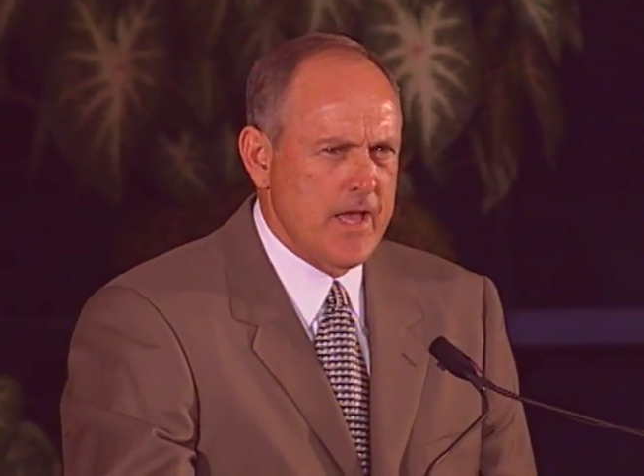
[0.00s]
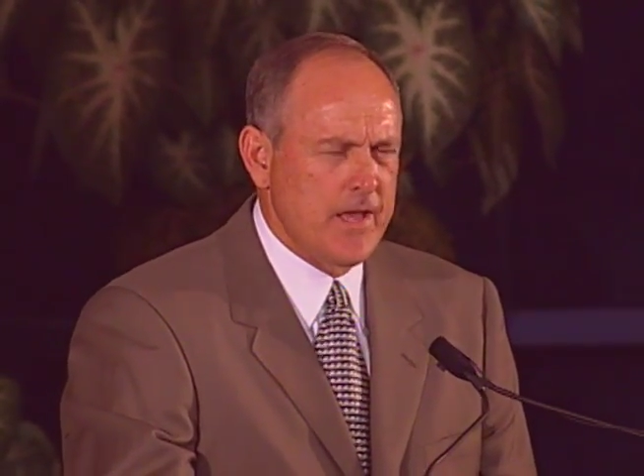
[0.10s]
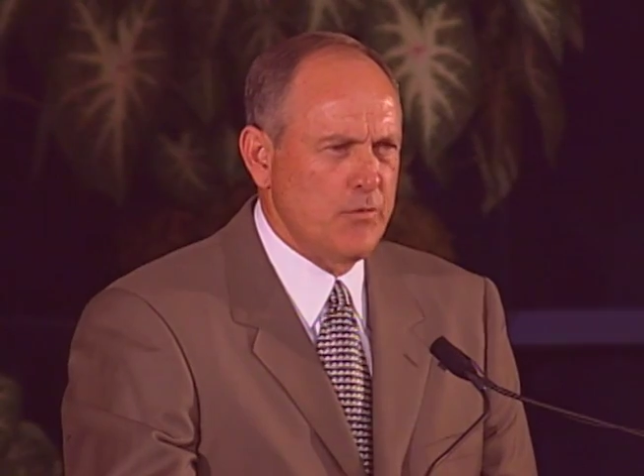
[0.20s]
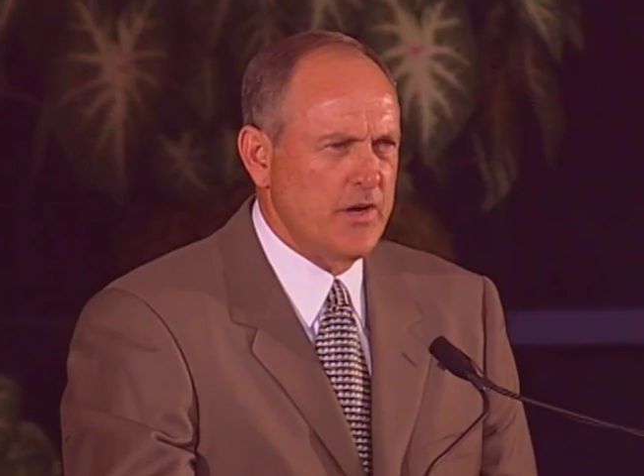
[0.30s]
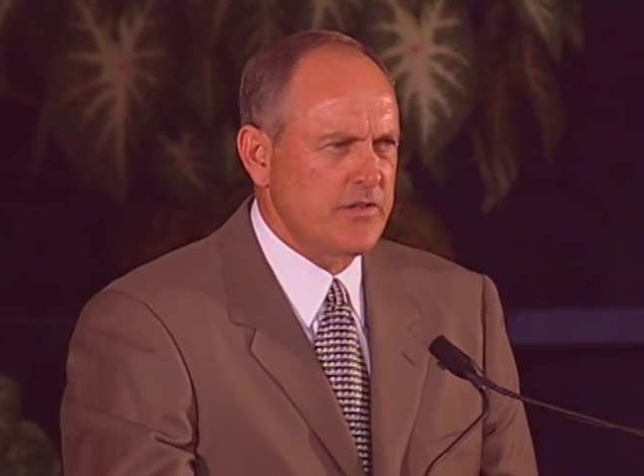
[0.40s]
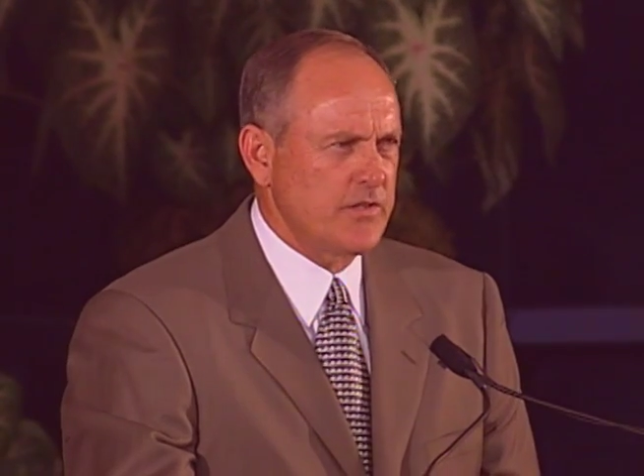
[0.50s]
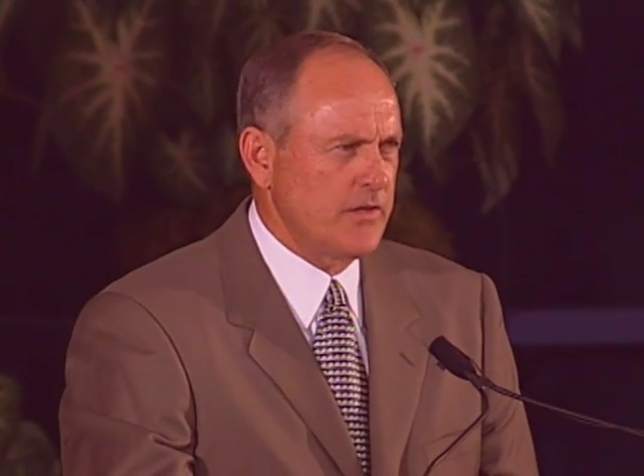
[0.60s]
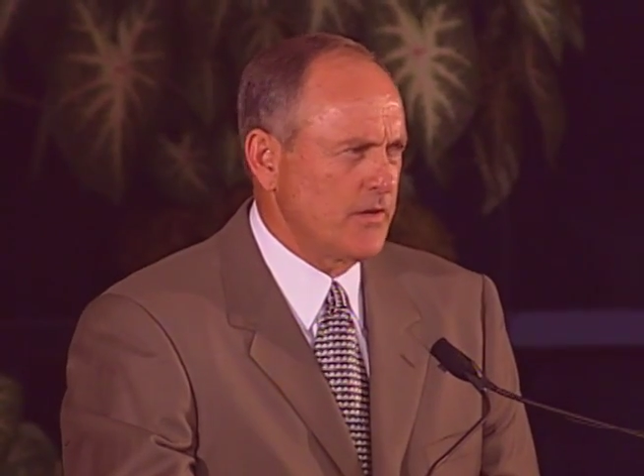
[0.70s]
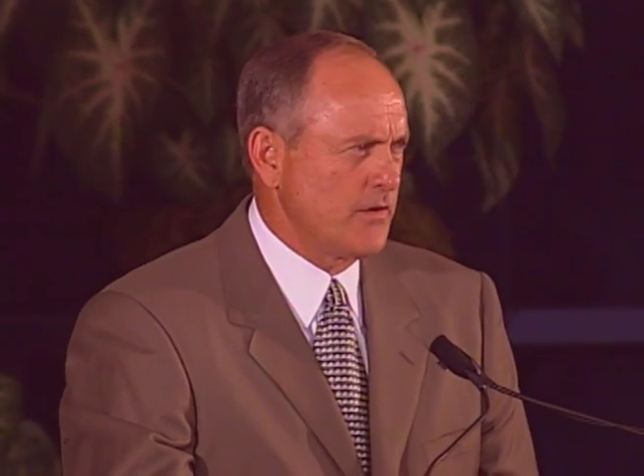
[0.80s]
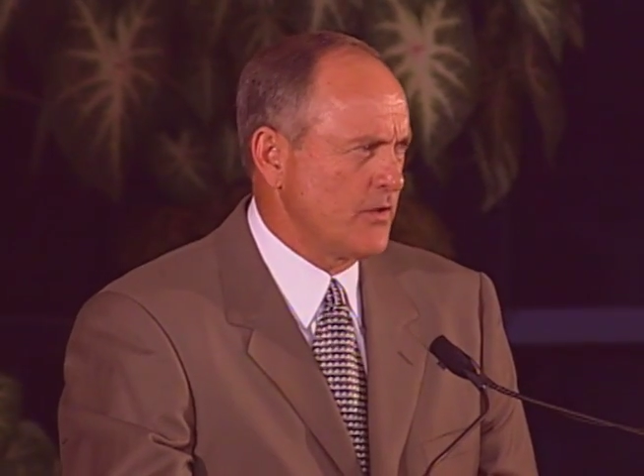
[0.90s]
he
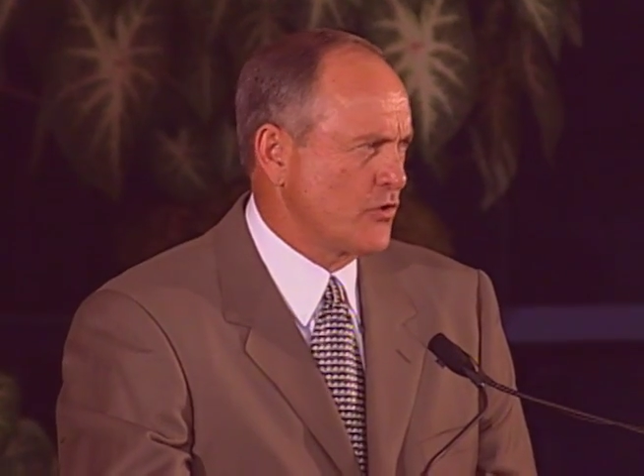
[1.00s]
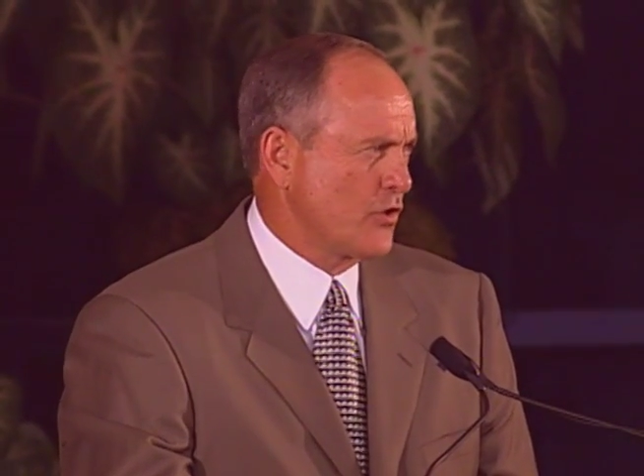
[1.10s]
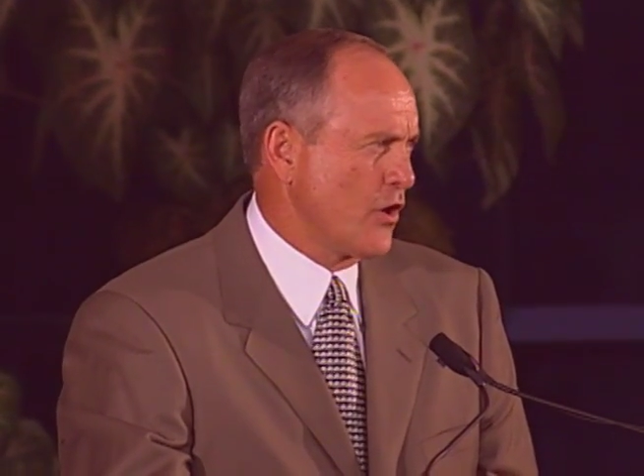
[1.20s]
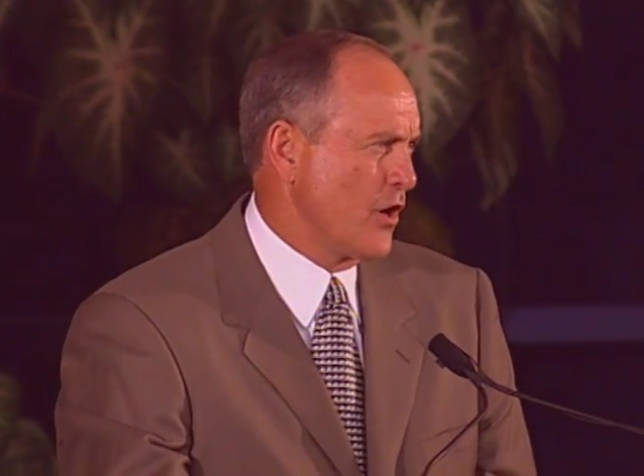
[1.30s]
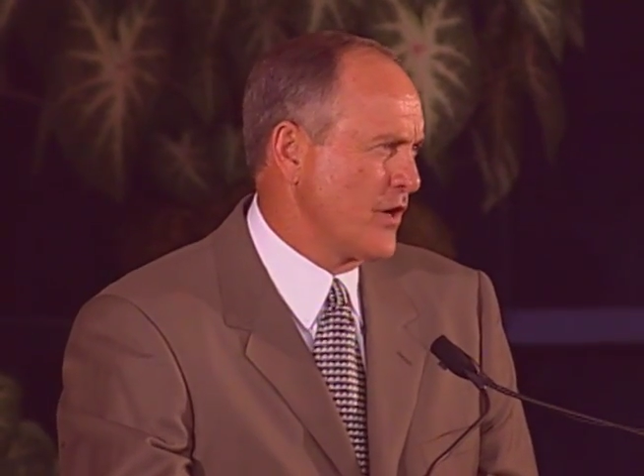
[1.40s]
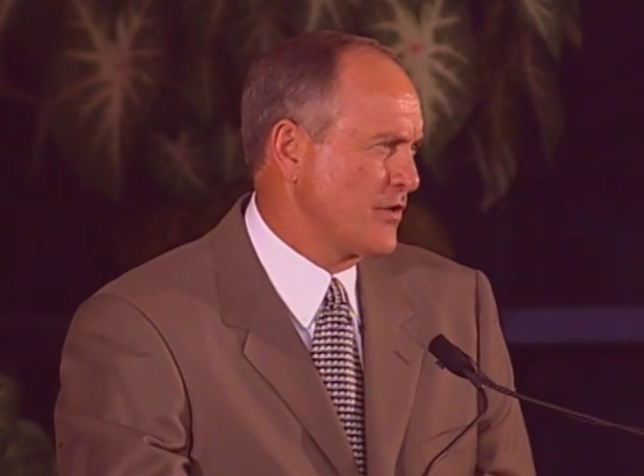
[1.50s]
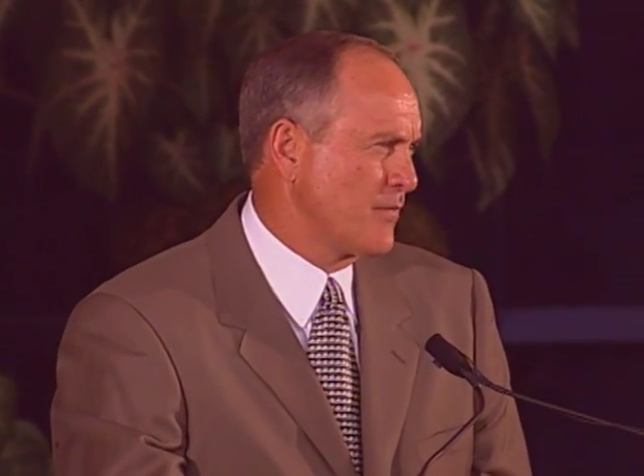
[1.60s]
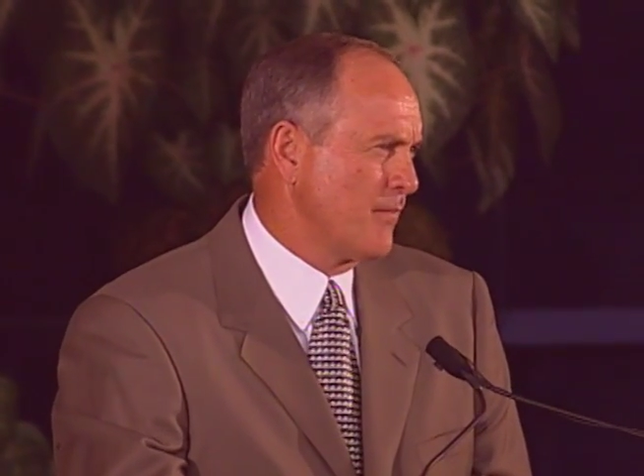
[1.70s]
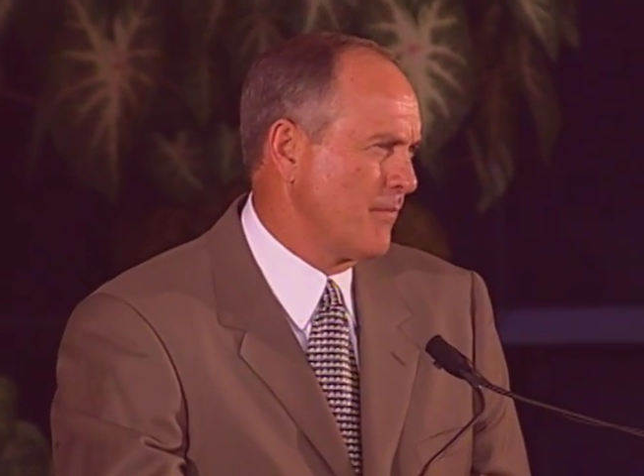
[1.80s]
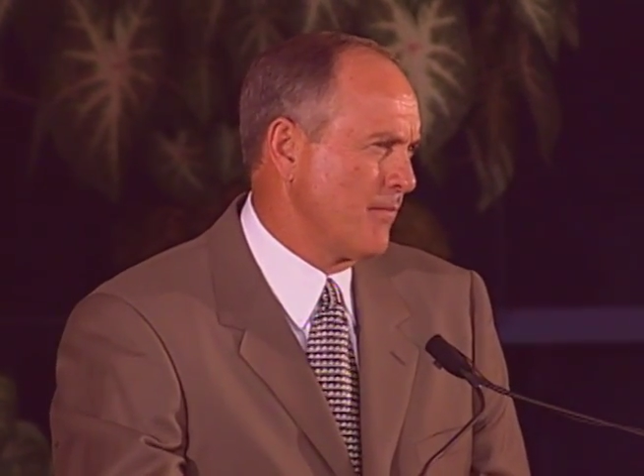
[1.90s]
wasn't discouraged